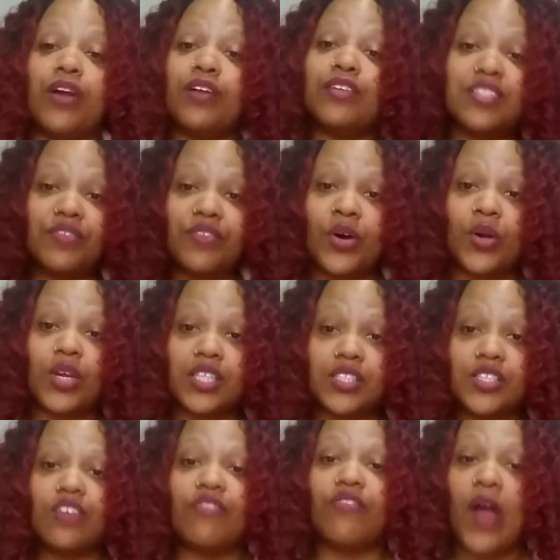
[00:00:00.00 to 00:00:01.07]
first of all, they
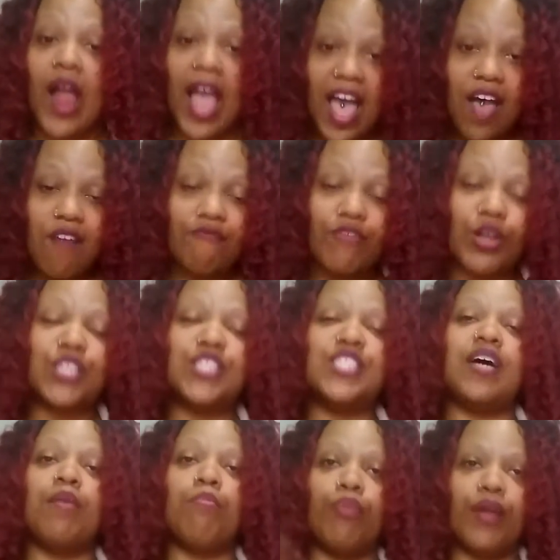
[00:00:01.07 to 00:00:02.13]
took forever
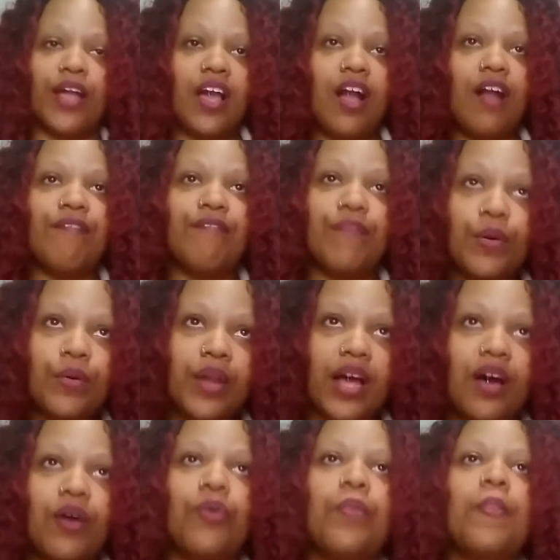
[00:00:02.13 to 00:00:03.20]
to bring our food
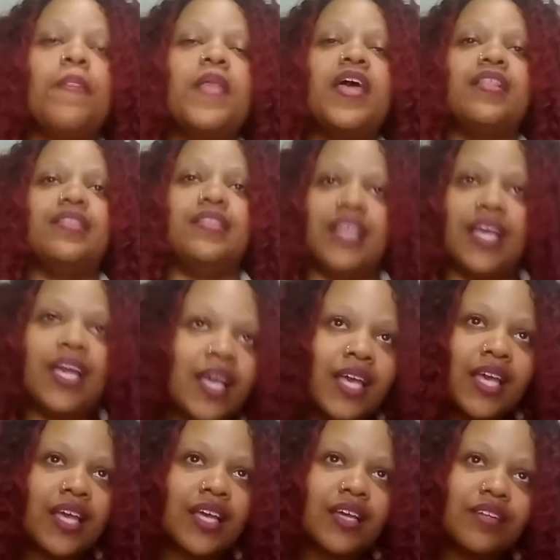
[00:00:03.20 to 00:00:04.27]
out. Then,